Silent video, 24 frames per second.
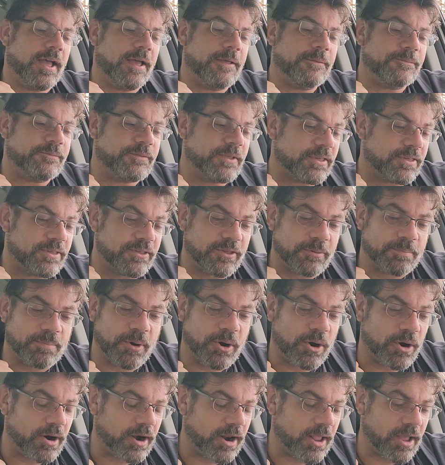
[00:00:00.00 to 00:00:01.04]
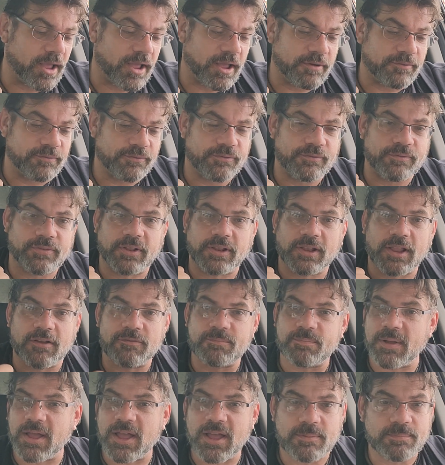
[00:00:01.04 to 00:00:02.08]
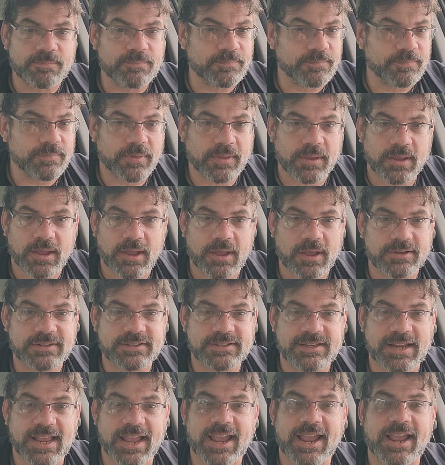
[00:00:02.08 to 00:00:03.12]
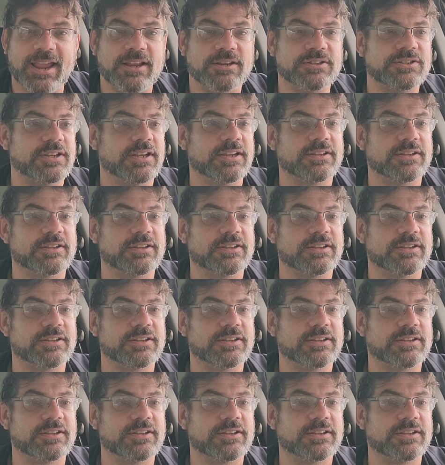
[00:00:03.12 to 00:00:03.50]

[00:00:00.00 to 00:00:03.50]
This is a part of the love bomb stage.